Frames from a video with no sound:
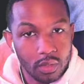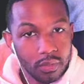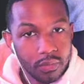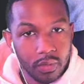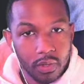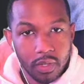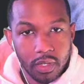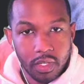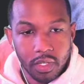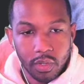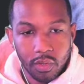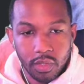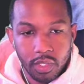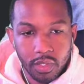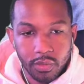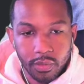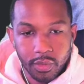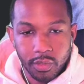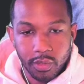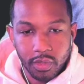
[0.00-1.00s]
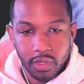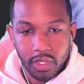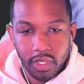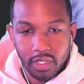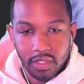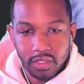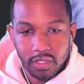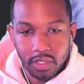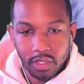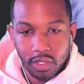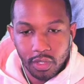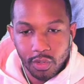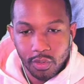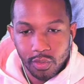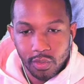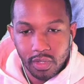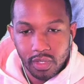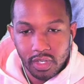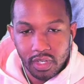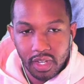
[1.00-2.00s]
far, the only real thing to
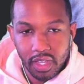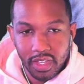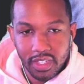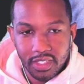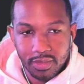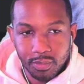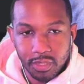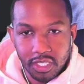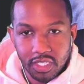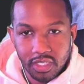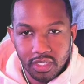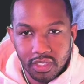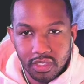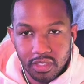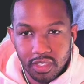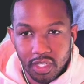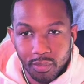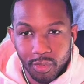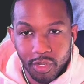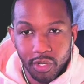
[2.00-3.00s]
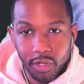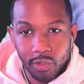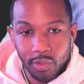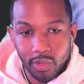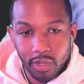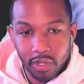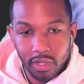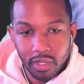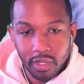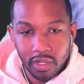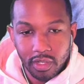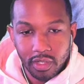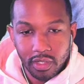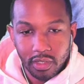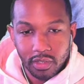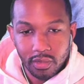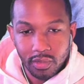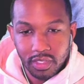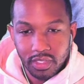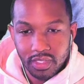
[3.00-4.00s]
note has been Imperial Order,
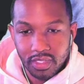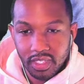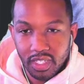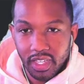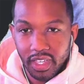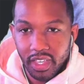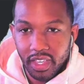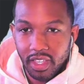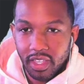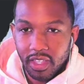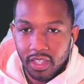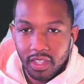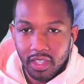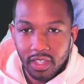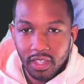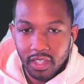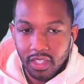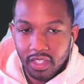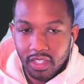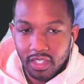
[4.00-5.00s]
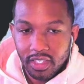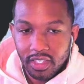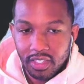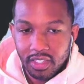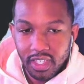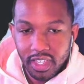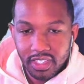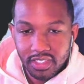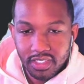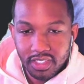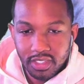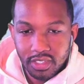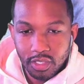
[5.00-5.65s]
which is like, yes, it's